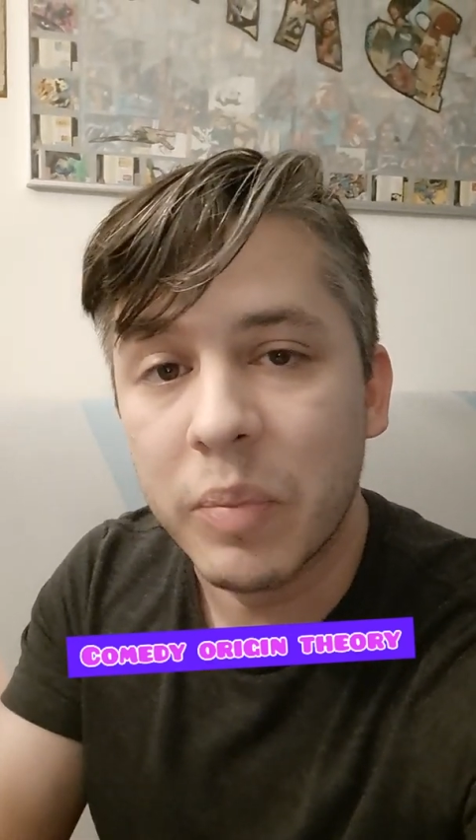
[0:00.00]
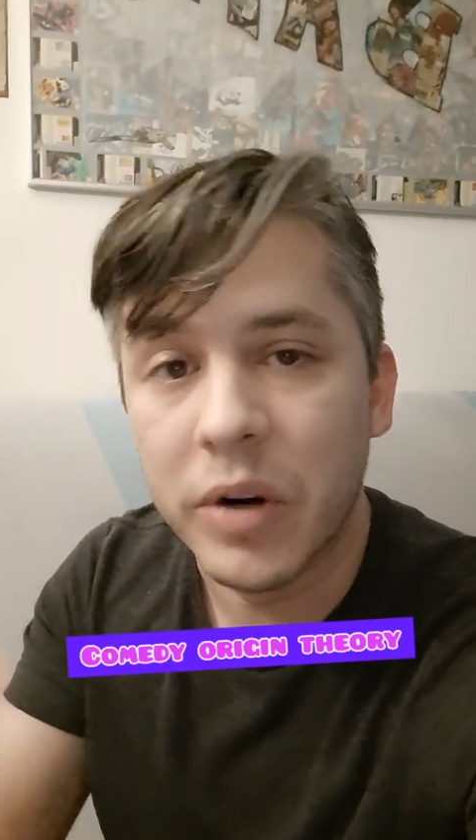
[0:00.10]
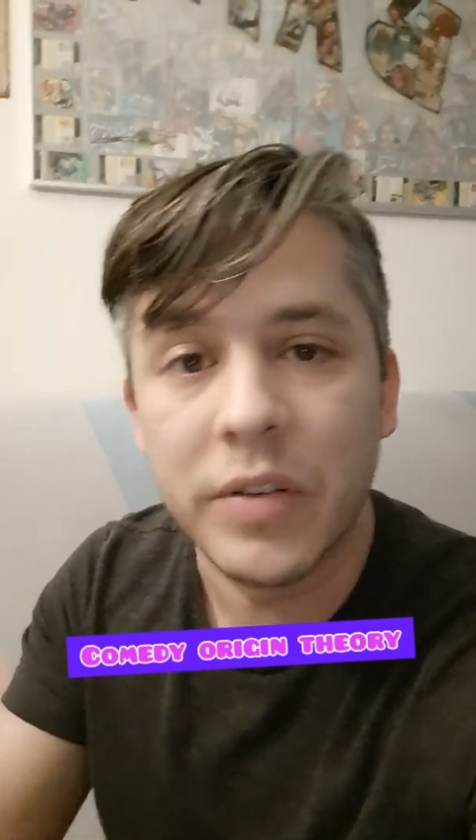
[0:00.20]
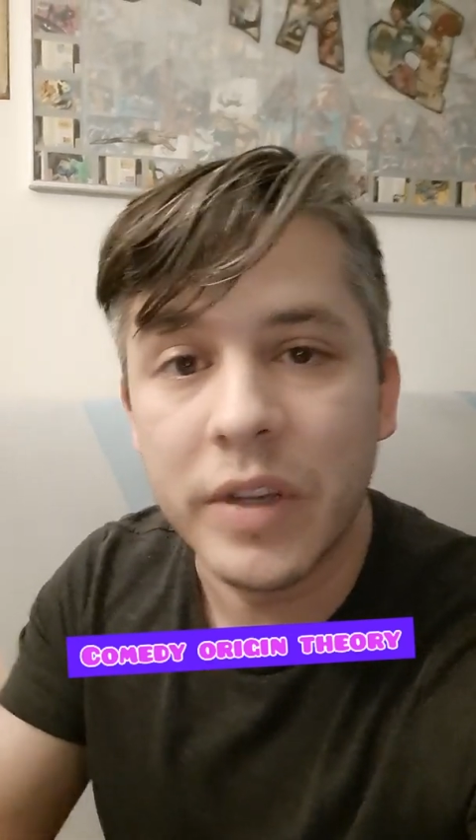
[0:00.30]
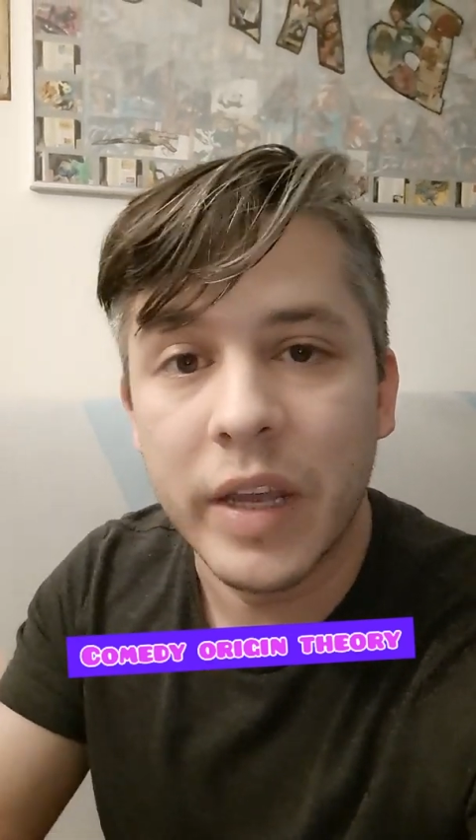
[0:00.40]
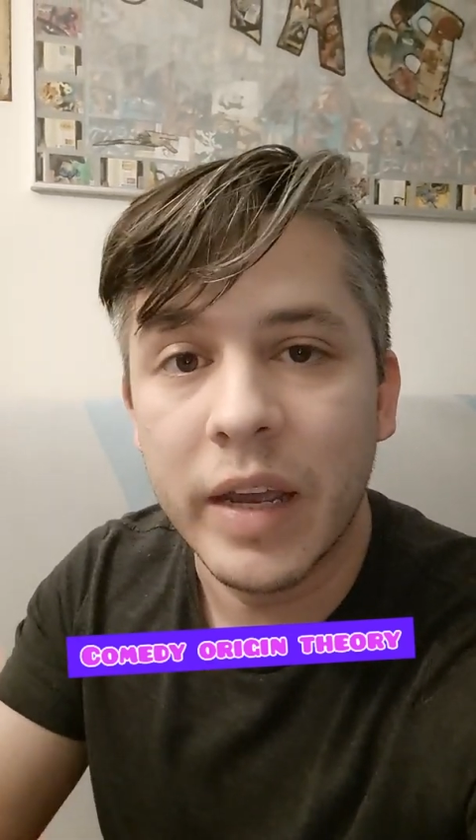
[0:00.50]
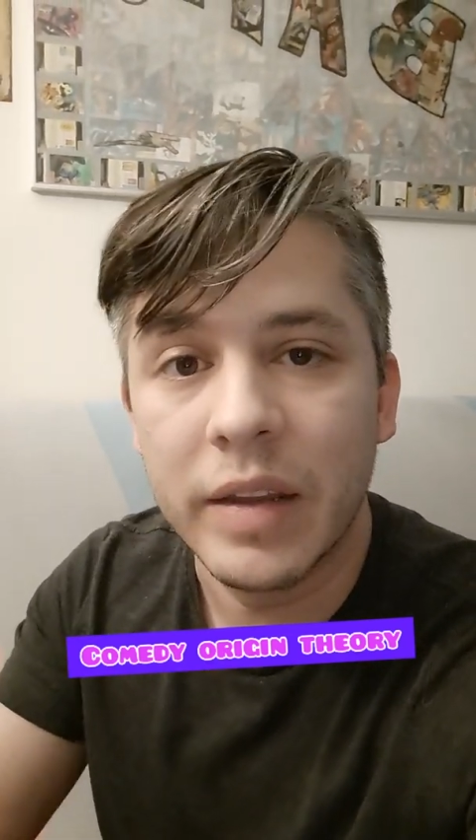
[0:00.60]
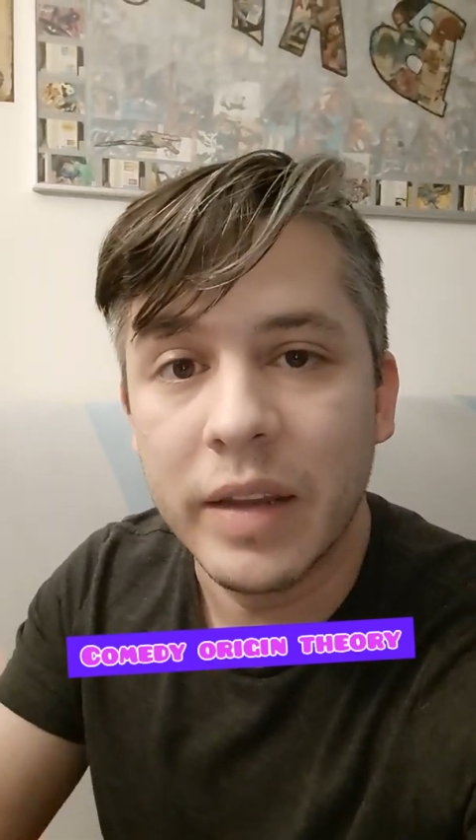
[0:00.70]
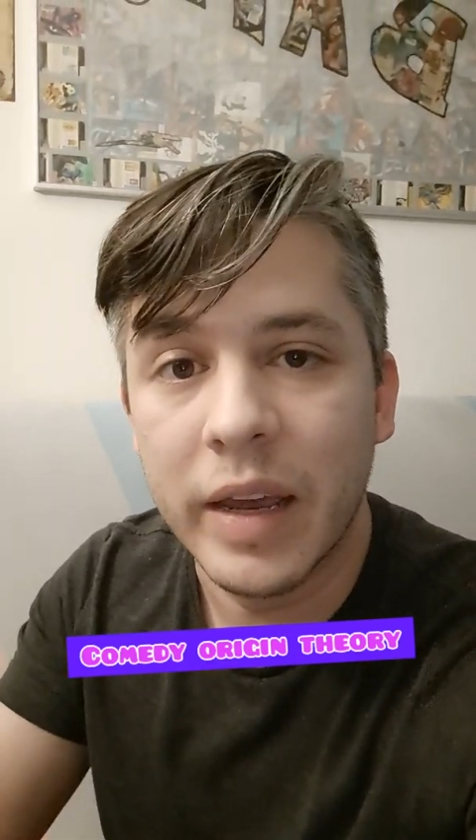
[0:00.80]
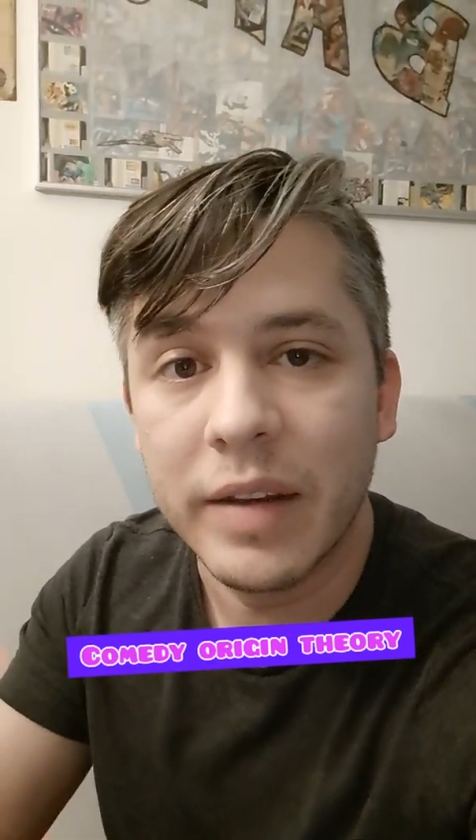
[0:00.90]
person
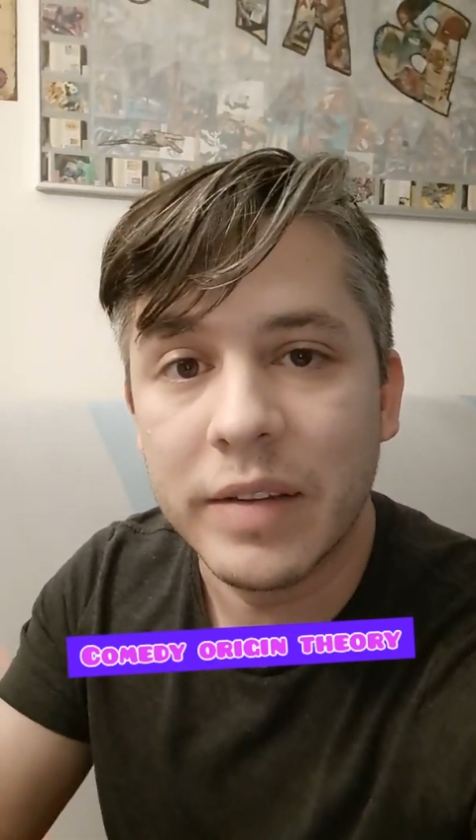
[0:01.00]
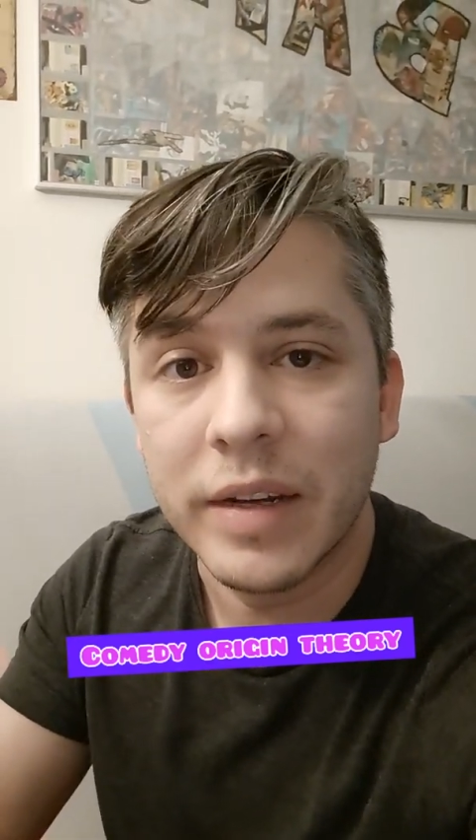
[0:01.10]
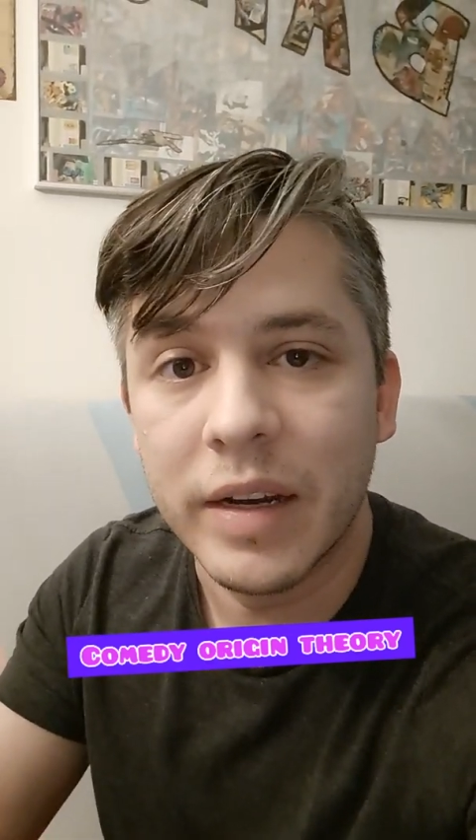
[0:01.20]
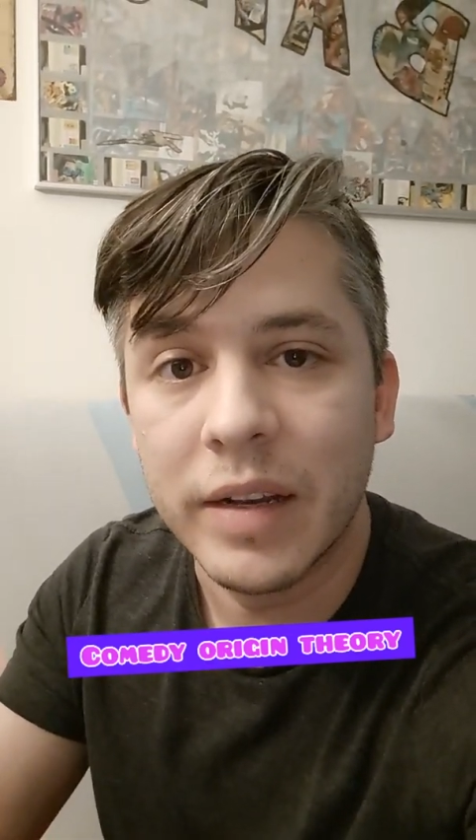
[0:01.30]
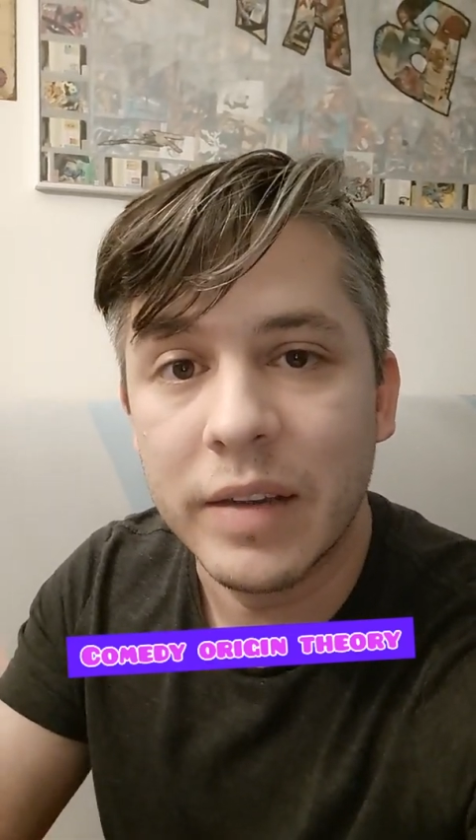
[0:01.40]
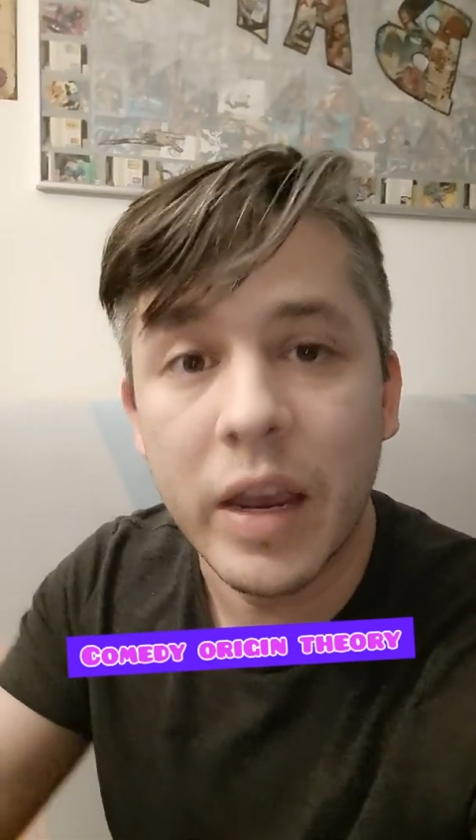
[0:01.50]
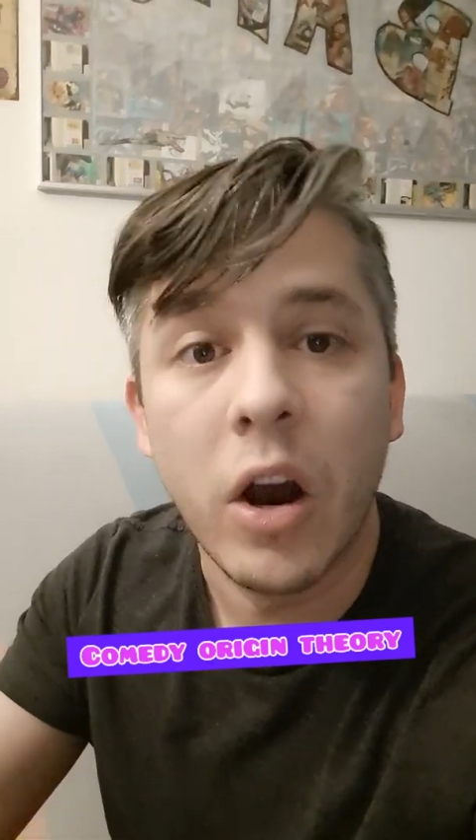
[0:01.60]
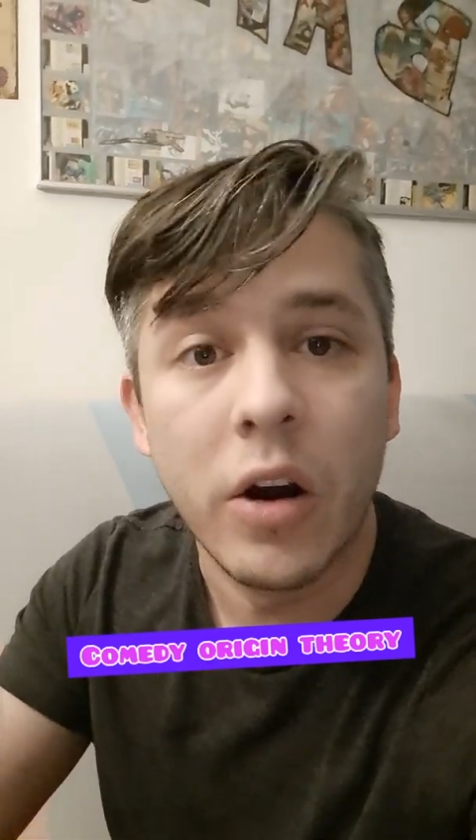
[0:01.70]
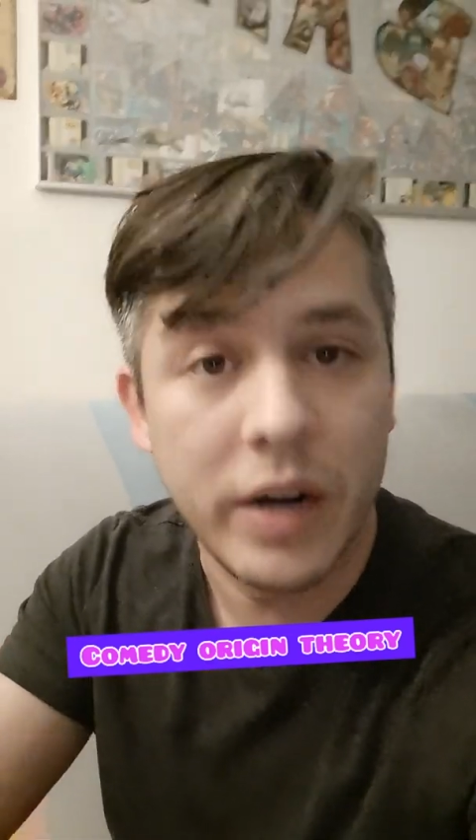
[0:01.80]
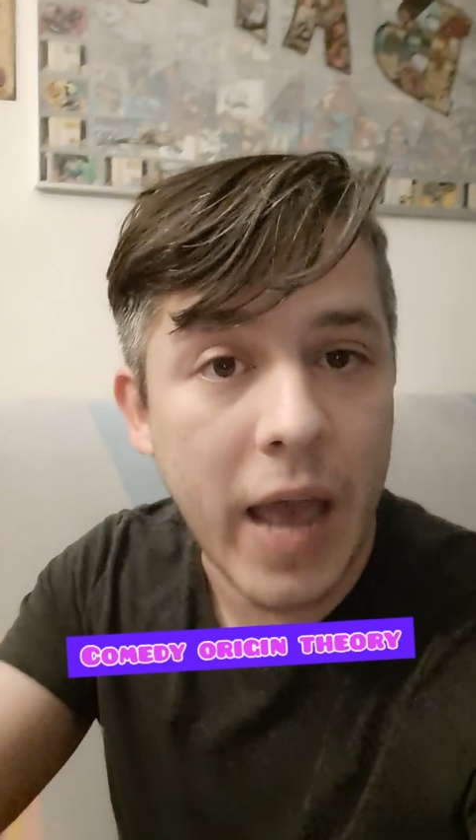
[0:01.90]
that they
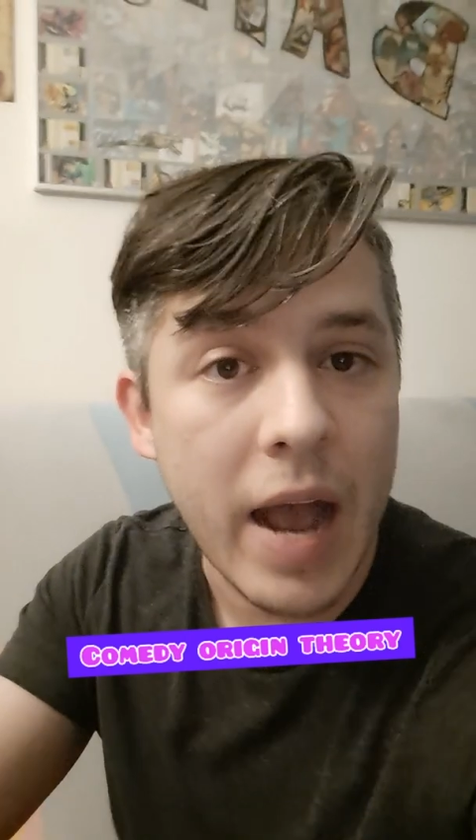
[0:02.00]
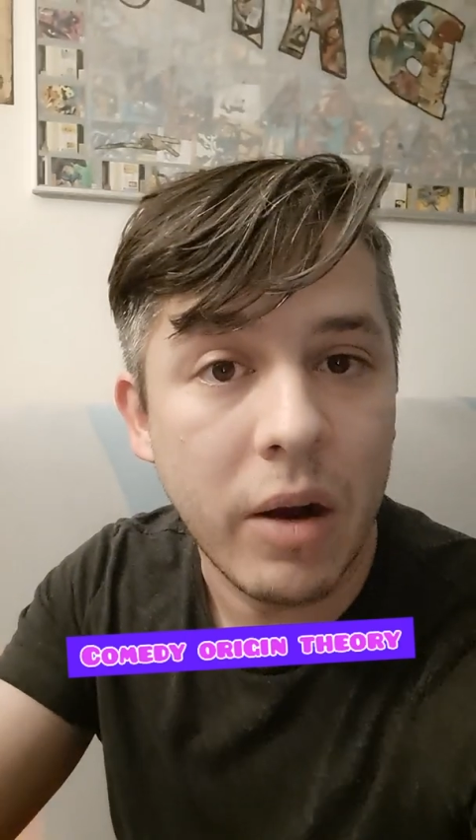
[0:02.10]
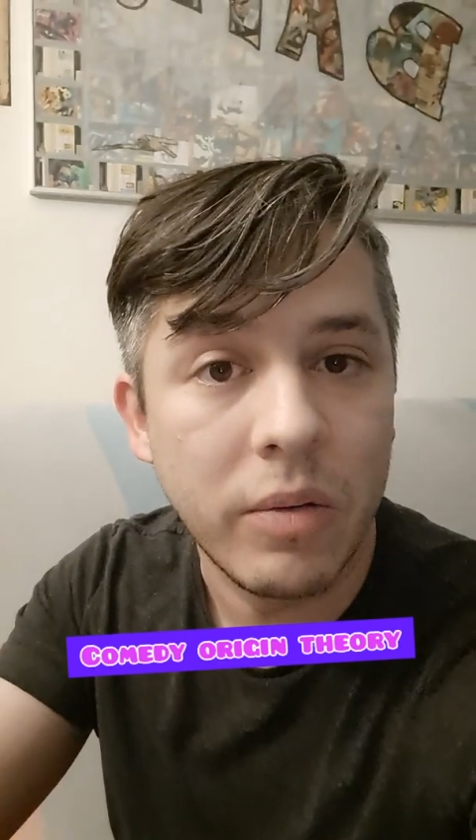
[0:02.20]
are now.